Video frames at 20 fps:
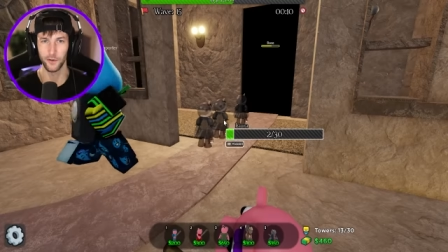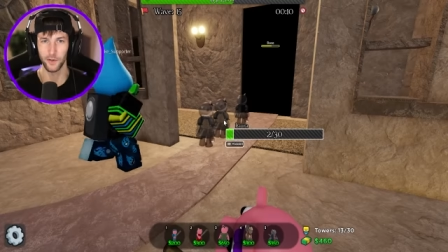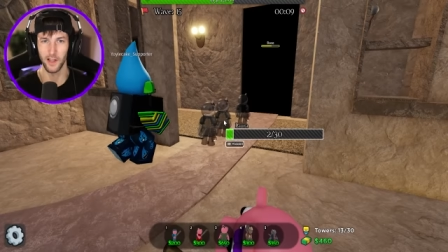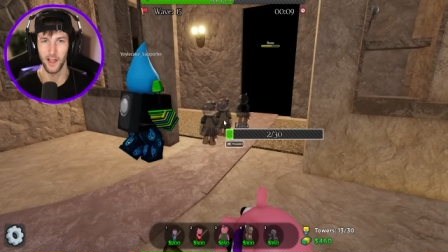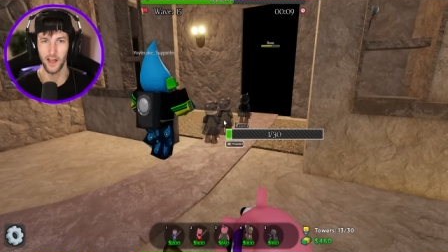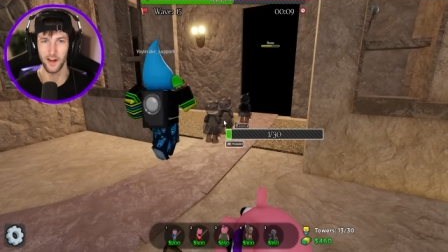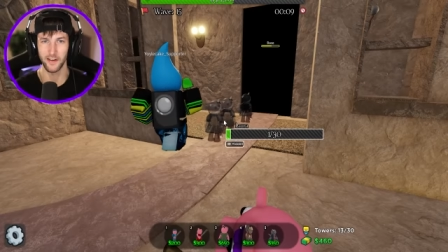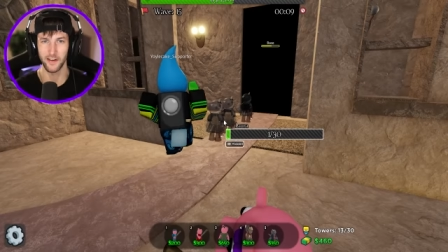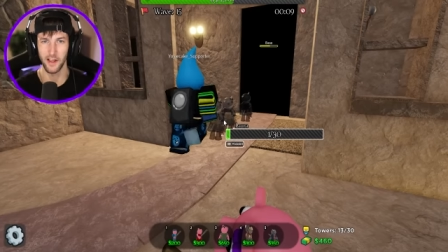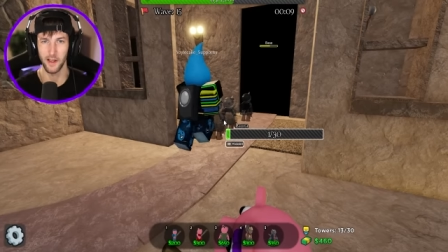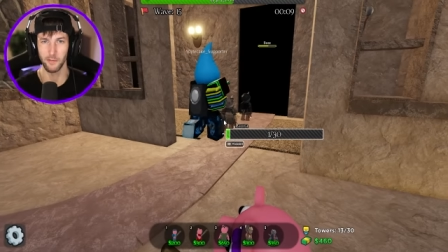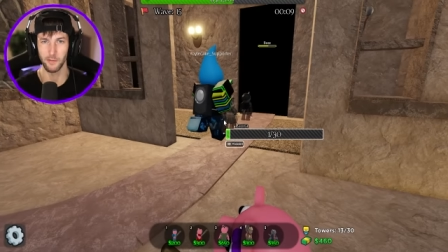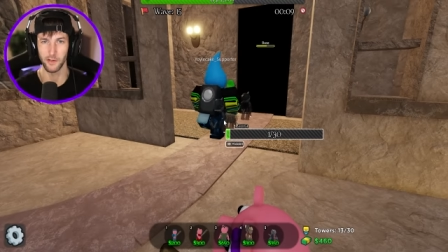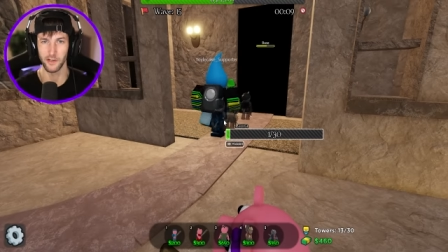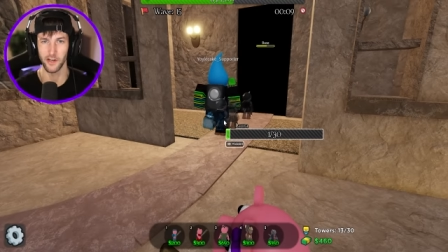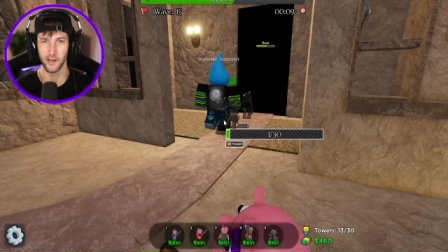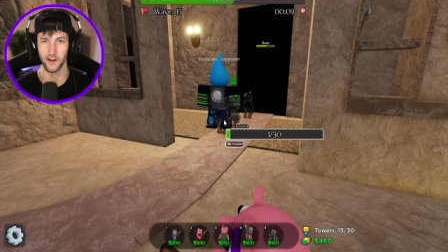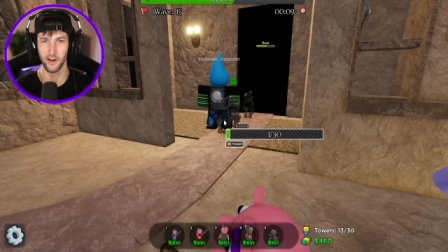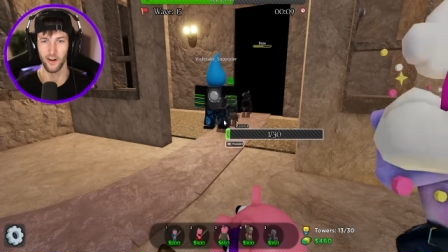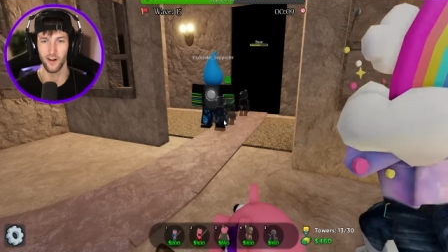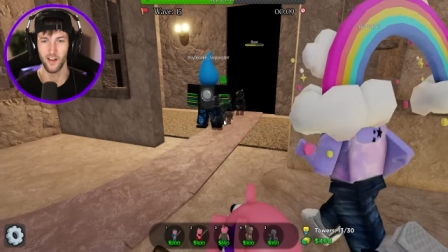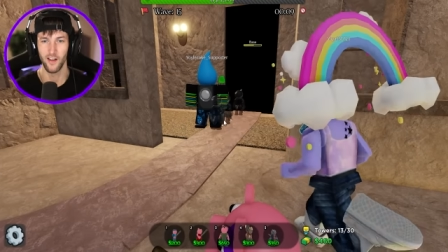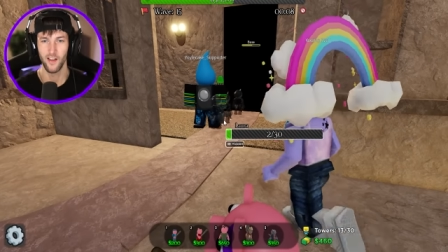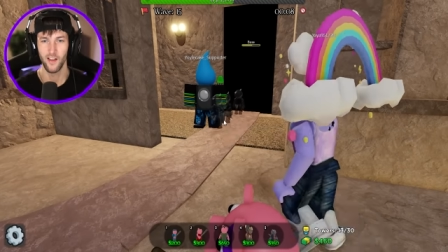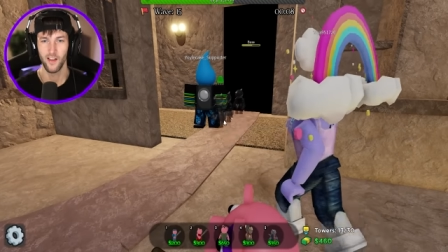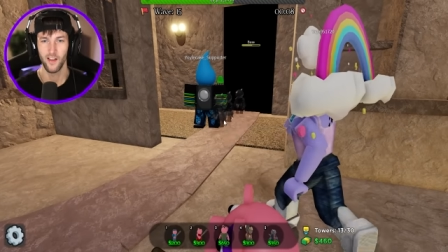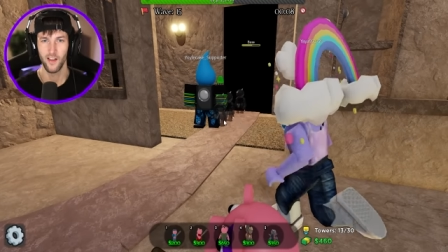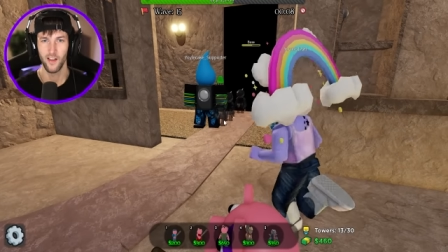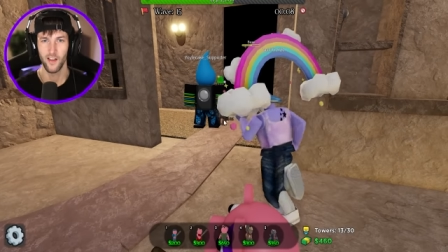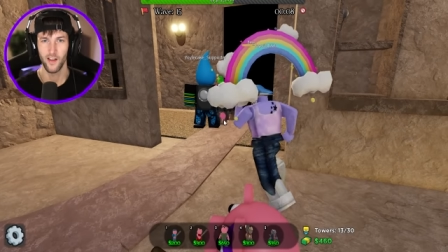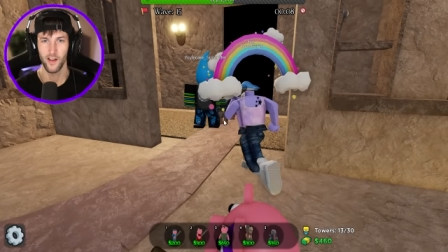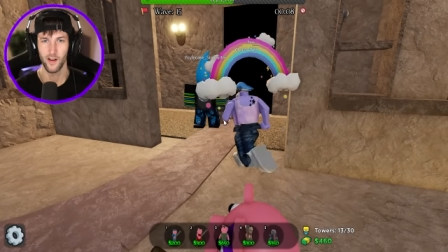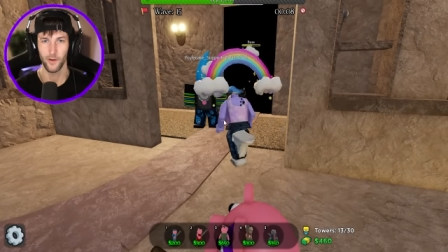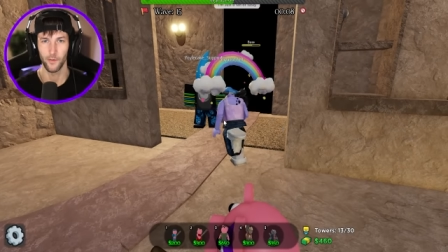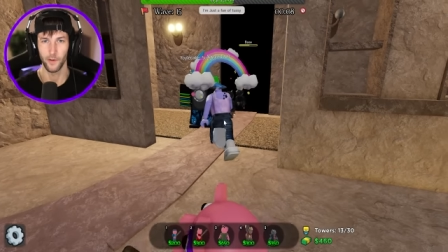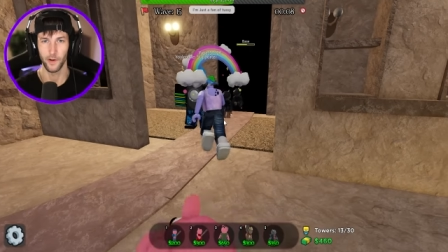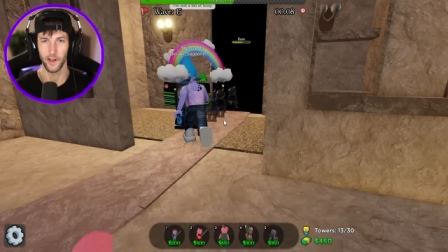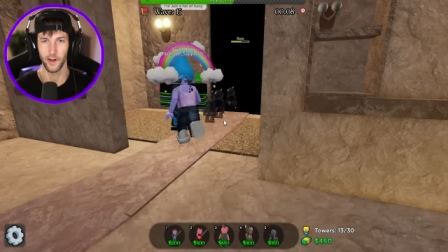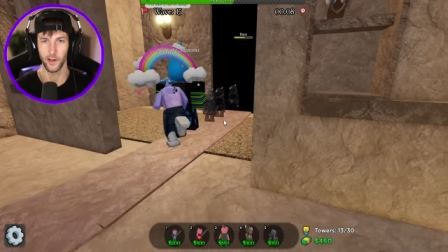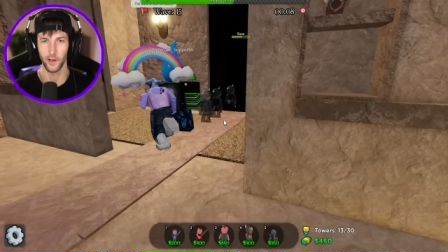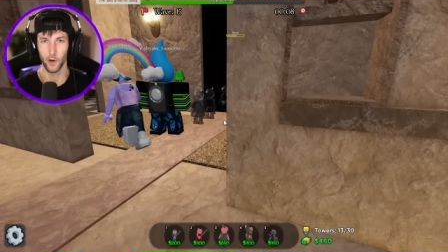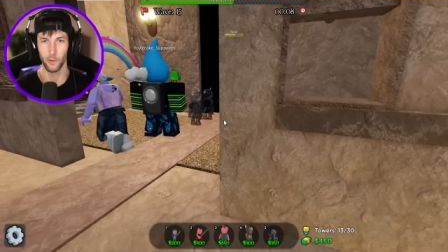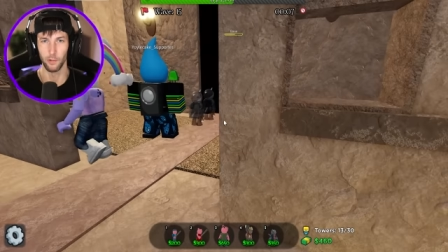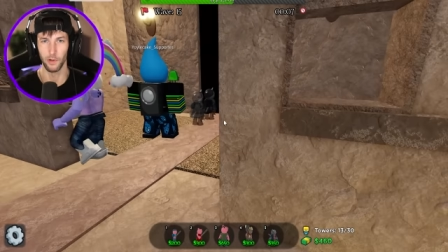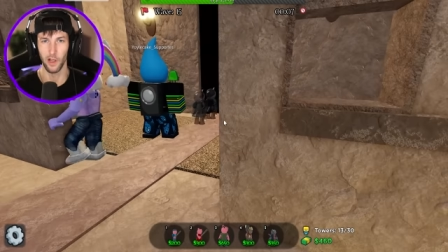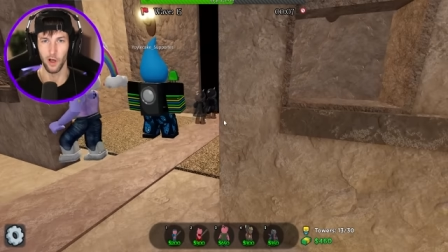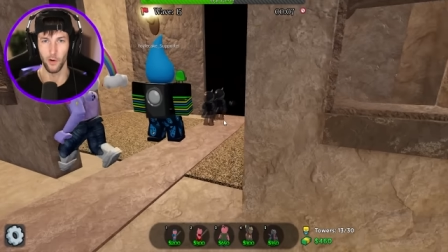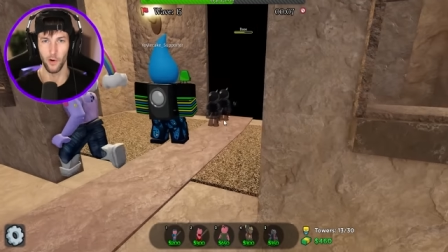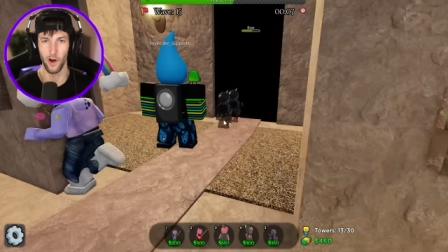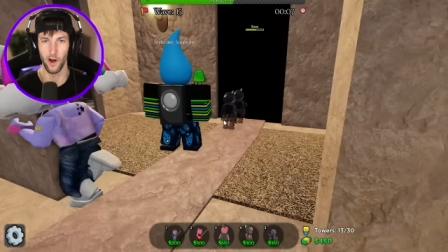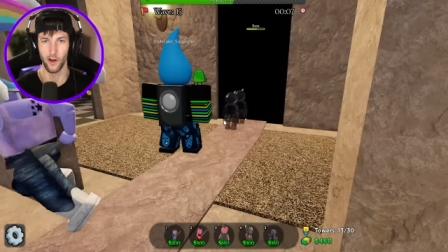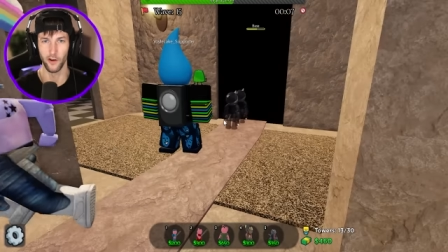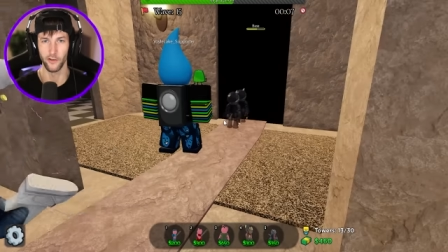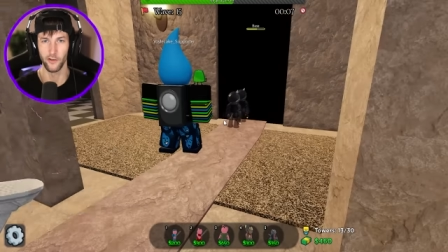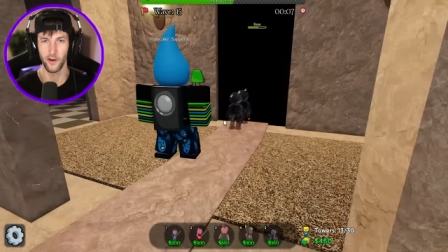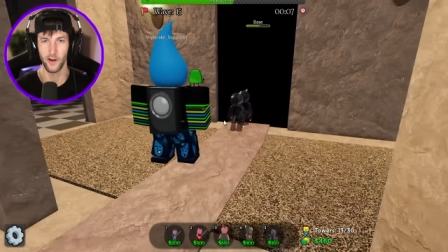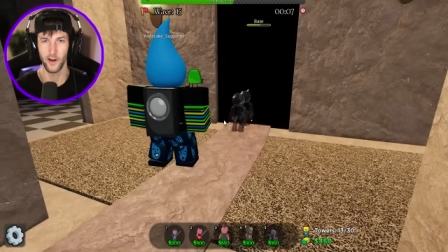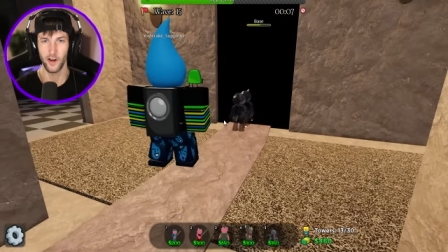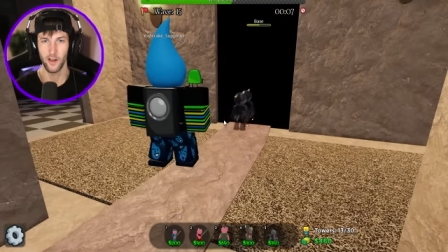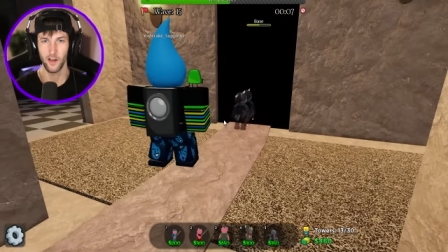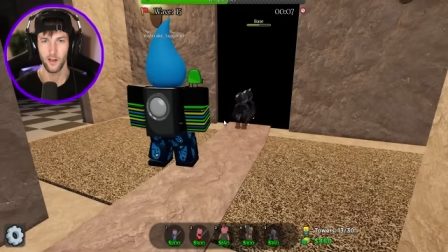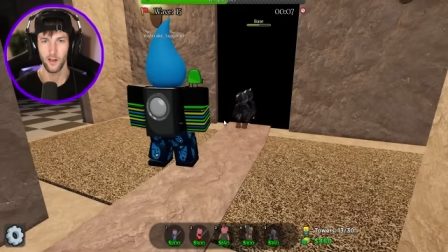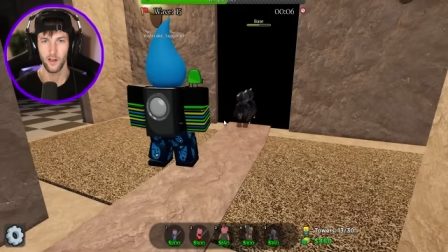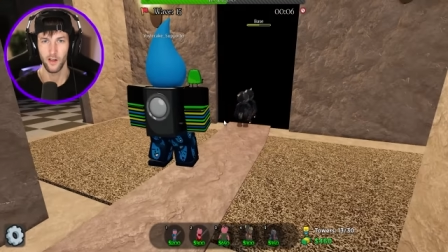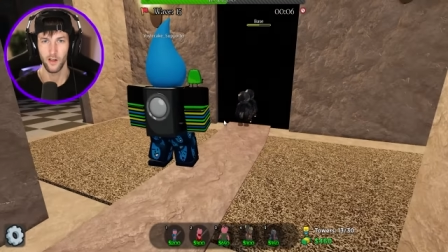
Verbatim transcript: to do a lot of damage here. We're going to go below 100.